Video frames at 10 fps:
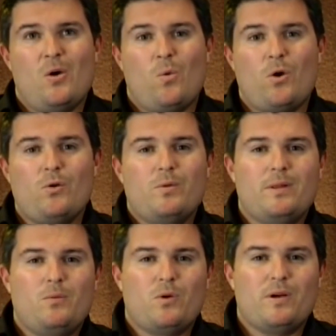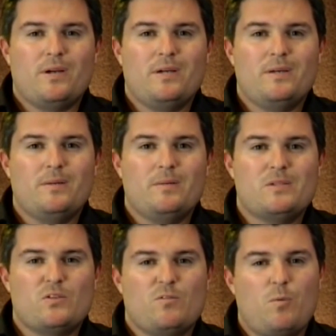what I really want to
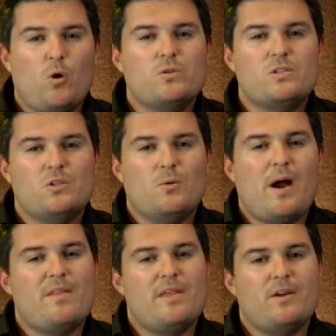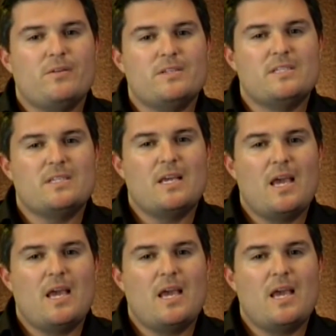sort of pose to you out there is